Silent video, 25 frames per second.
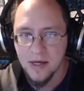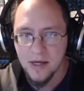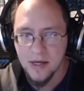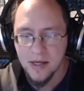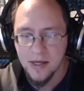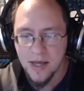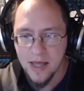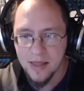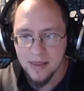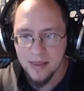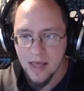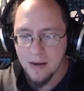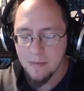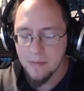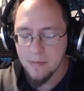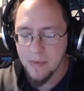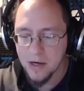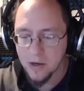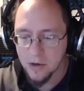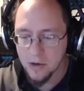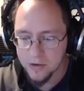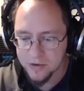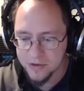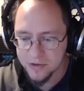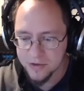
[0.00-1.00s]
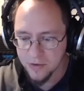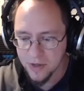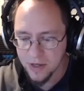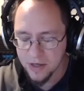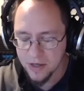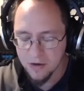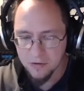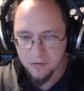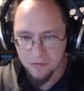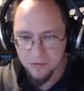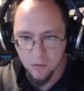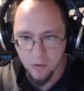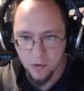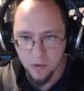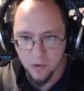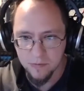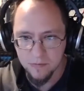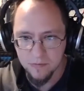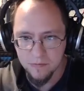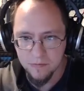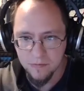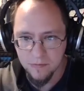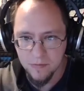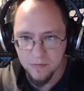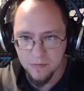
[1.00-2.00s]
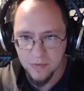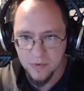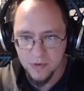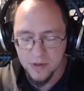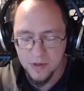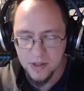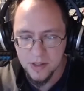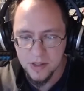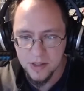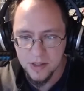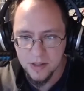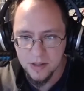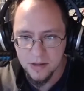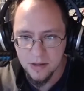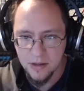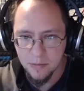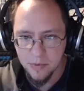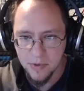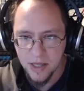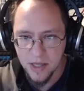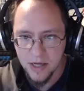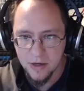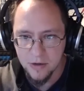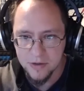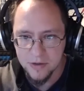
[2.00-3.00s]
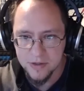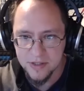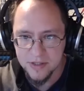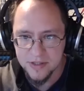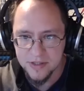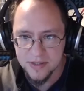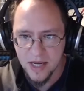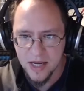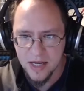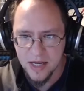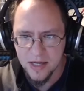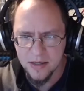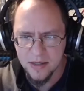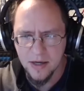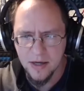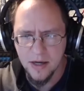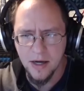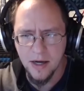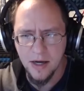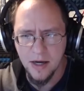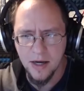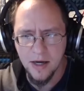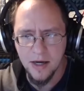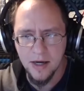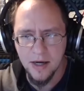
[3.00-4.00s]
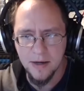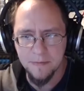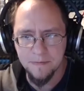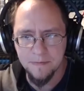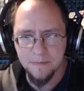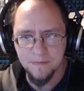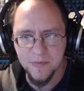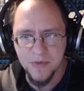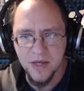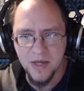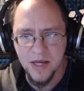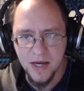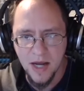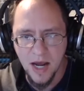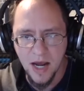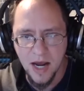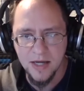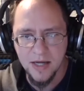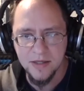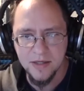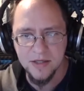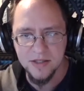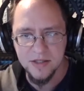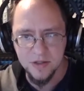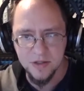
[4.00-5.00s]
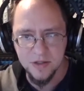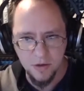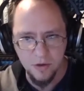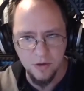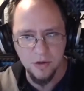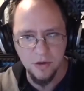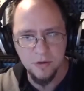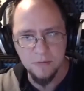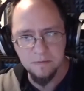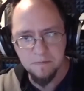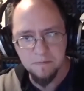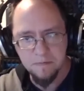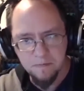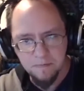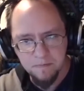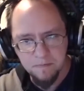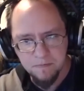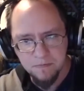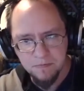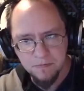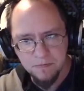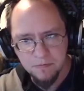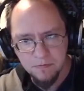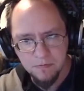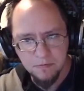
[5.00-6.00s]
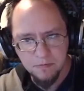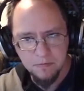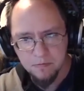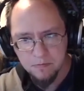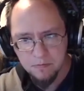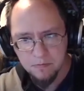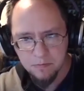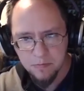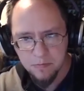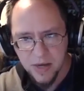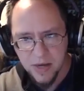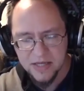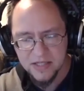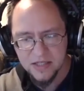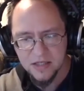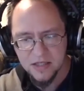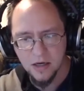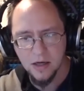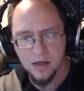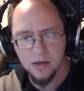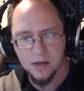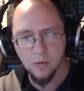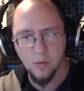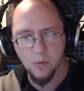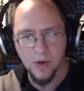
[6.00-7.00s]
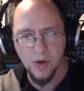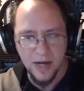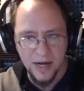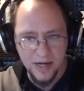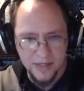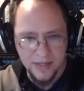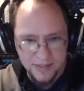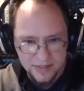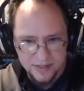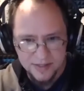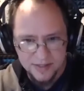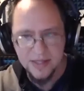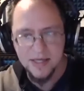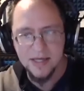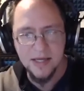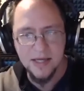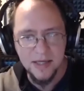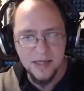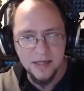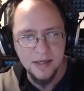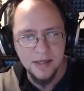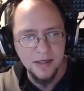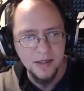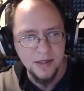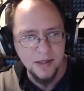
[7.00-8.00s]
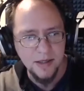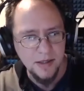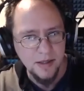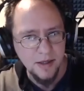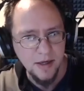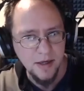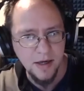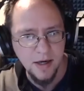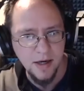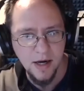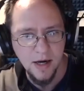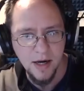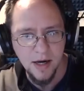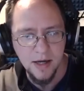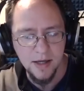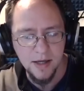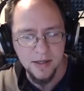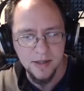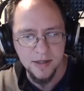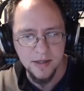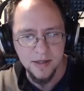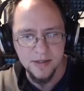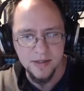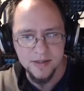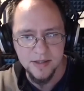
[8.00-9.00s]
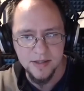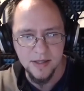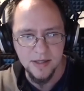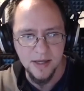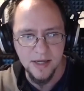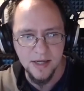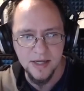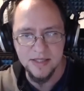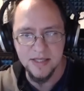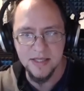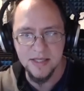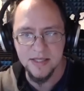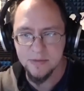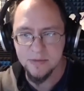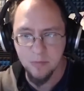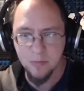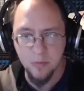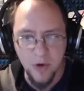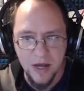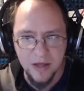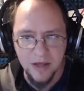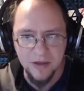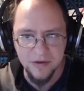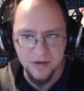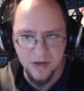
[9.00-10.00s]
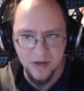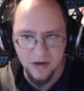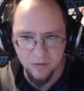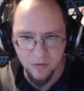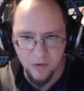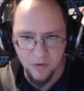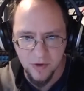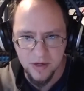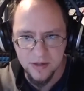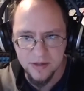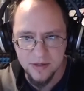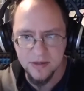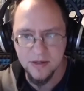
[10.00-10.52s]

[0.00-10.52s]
And that might also then inform the players to say, can I discern based on what I see, is its breath different?